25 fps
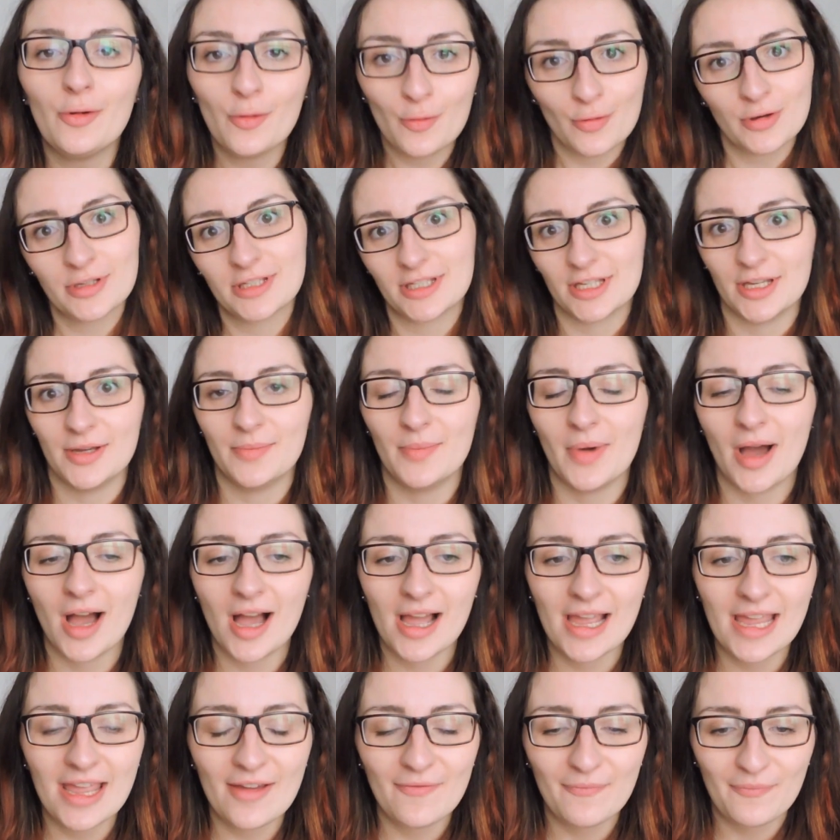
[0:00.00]
awesome.
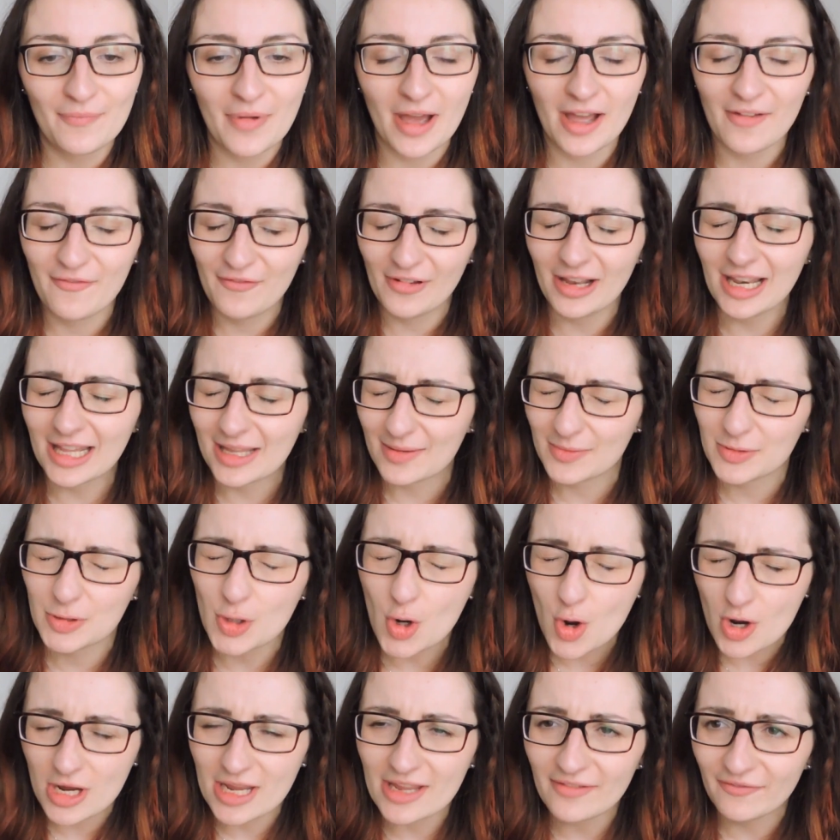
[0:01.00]
I feel like I'm
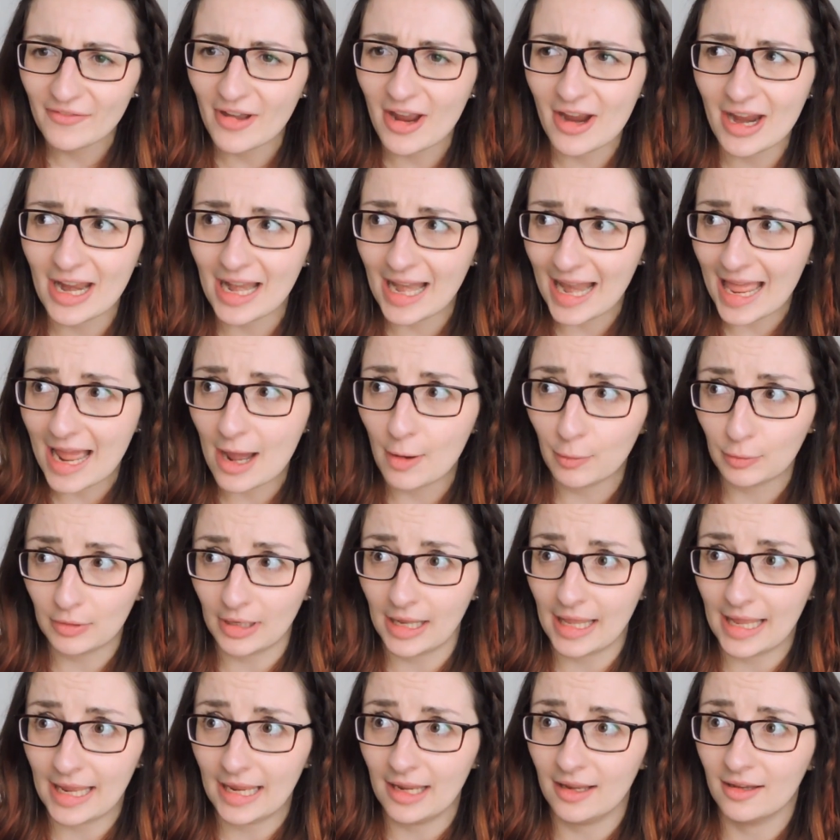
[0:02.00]
talking very
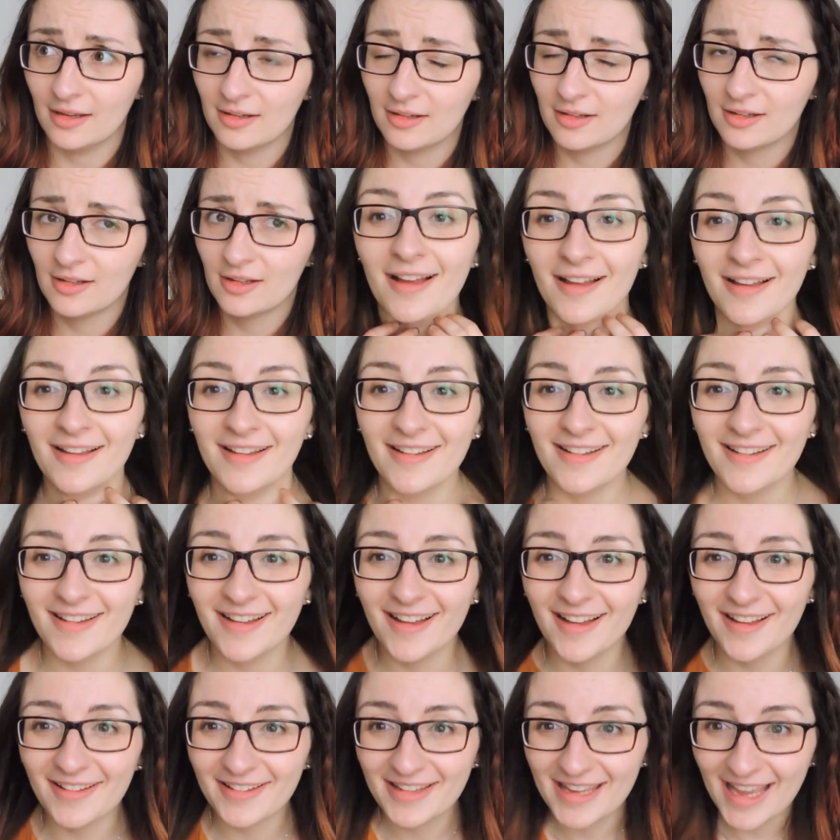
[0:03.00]
loudly.
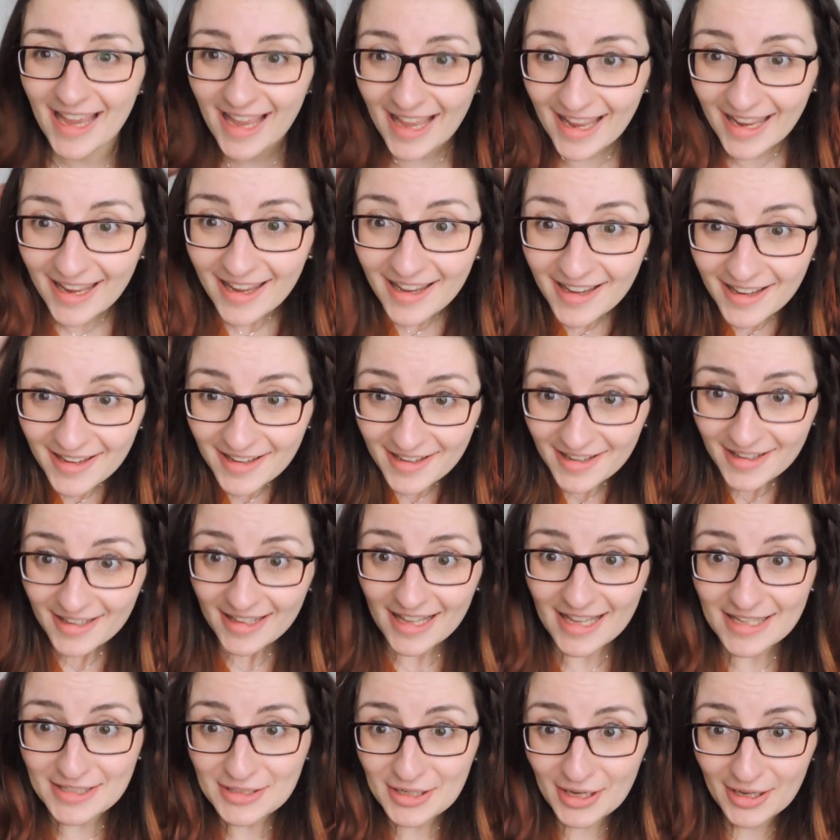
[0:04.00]
Okay,
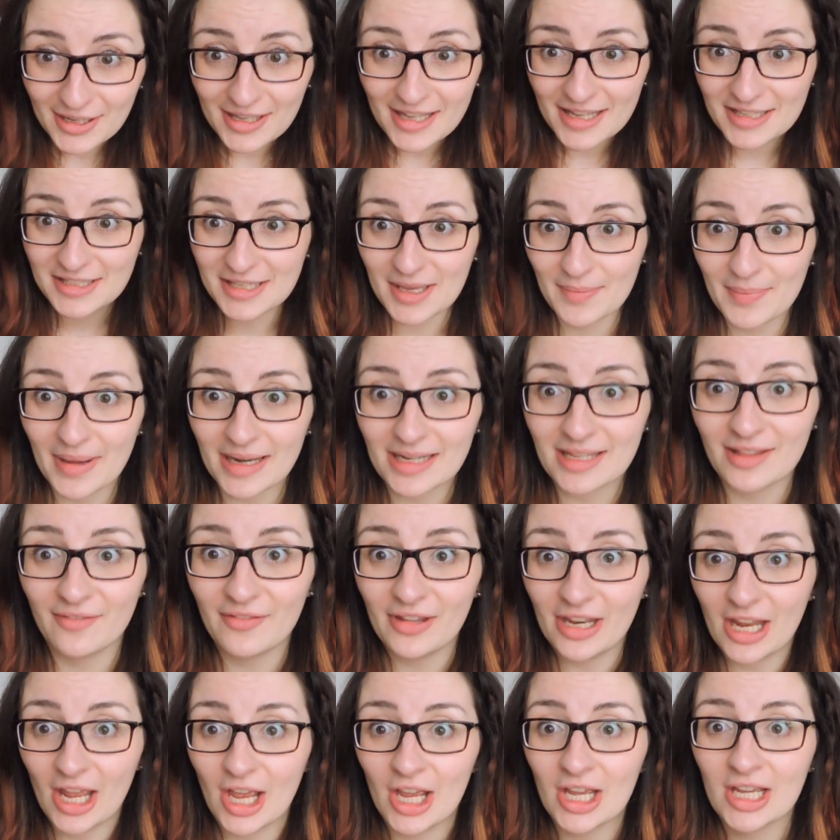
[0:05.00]
let's get back to the
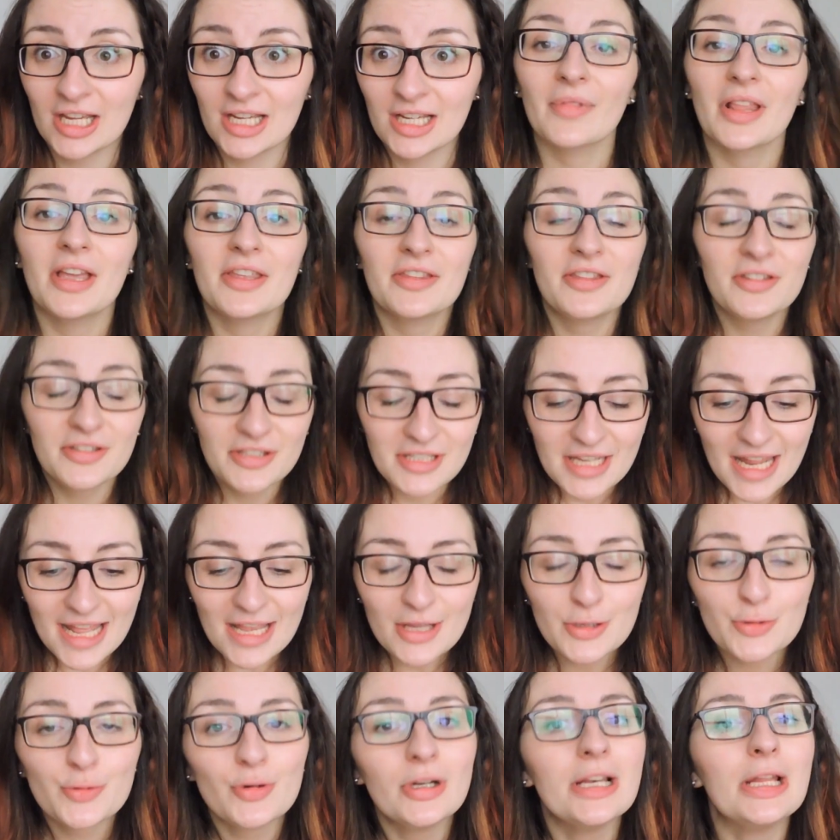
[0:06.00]
video. So today
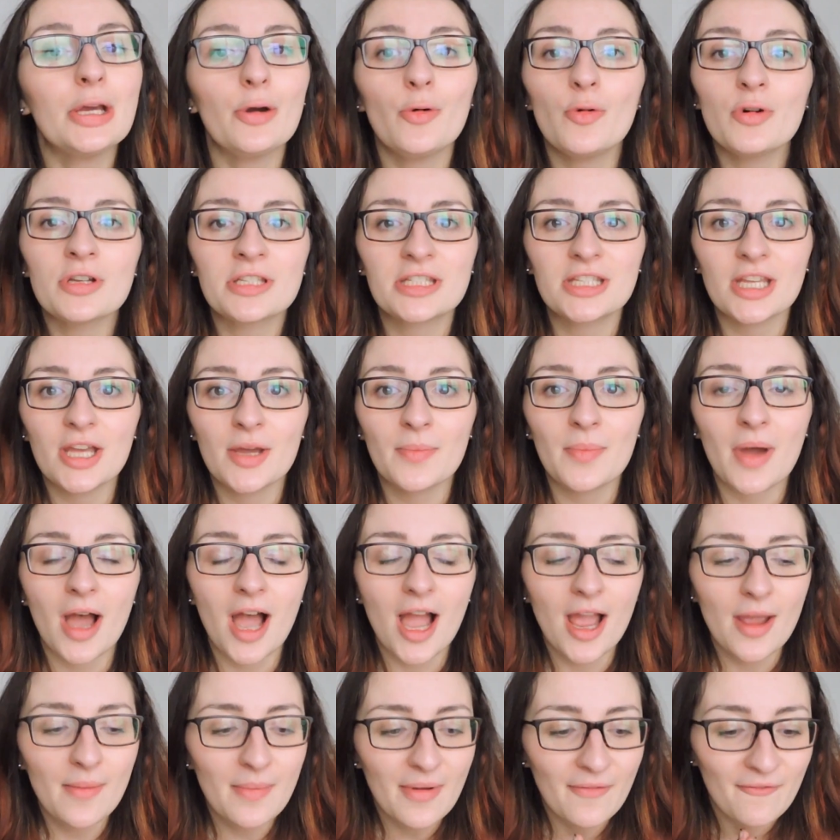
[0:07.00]
is really awesome.
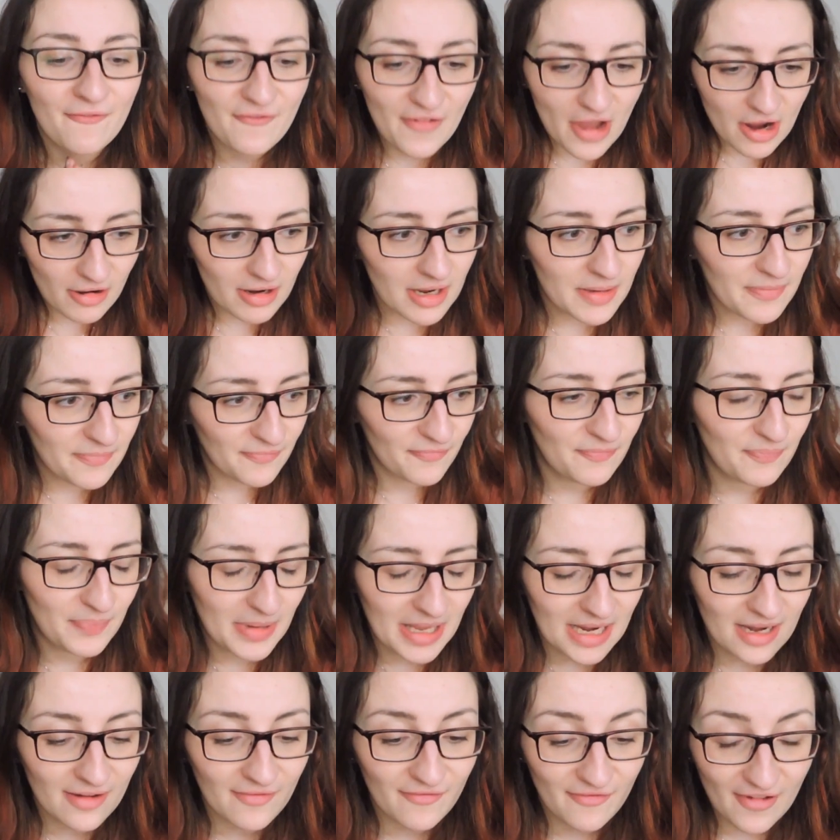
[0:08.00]
I've
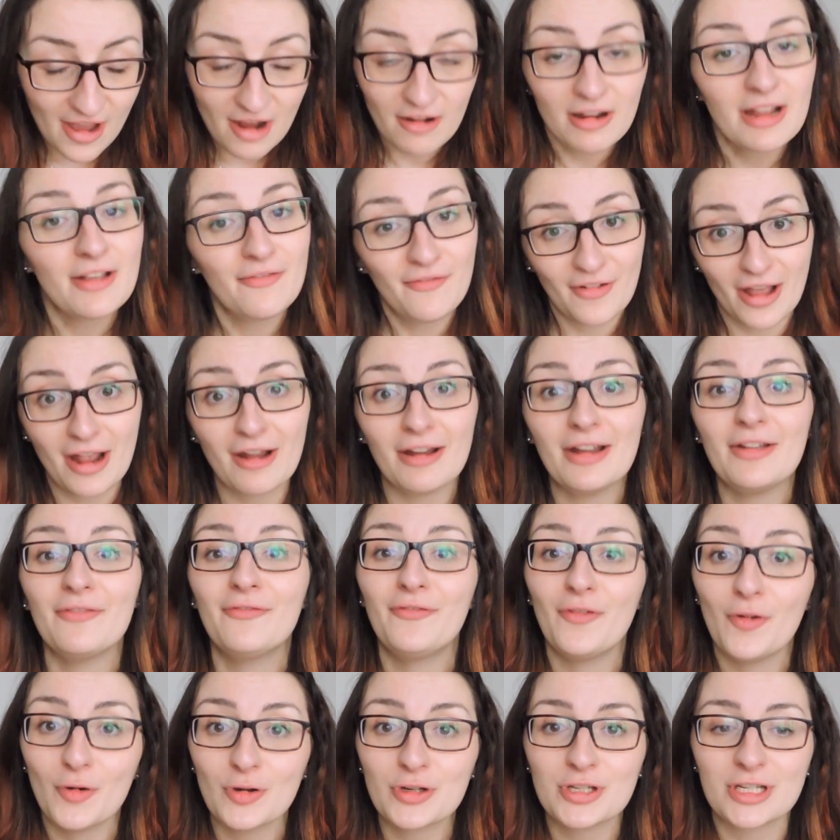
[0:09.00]
been very, very
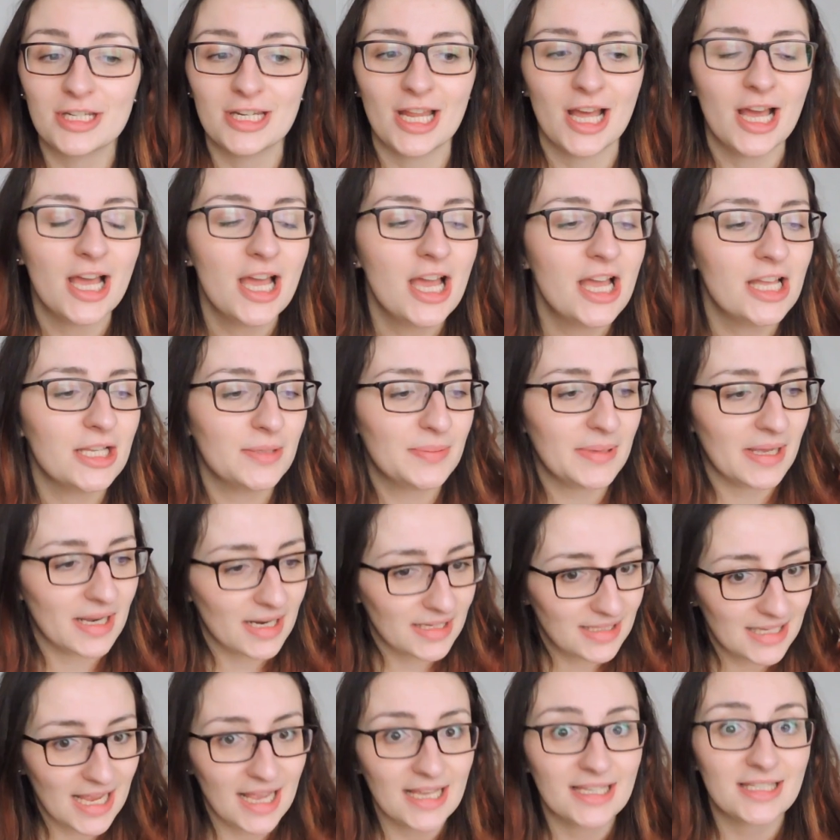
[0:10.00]
fortunate to be
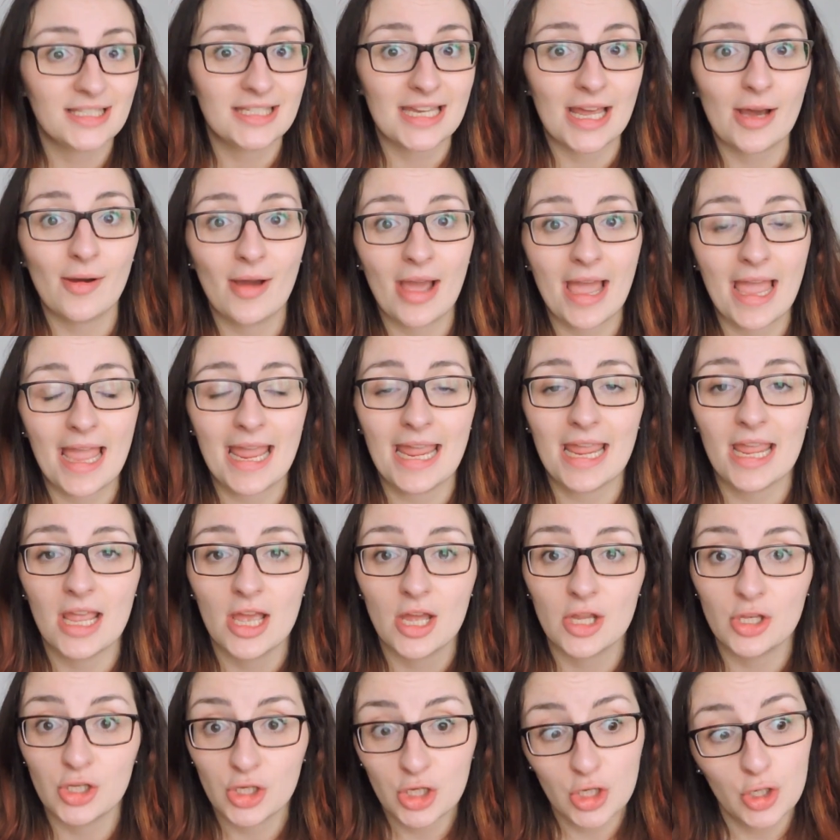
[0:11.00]
able to test out
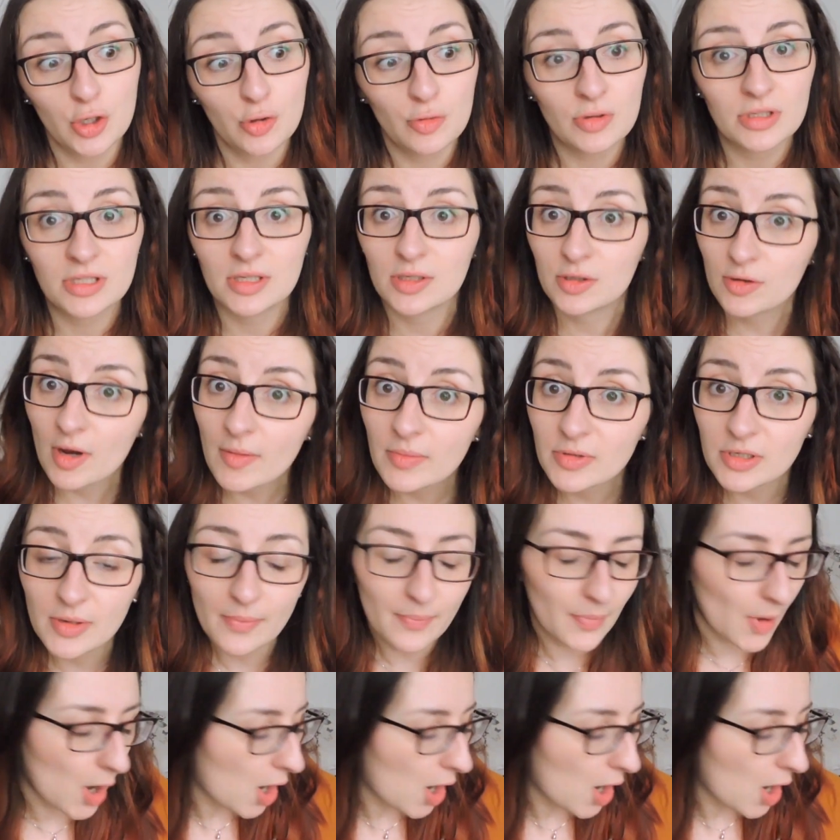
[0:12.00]
a new subscription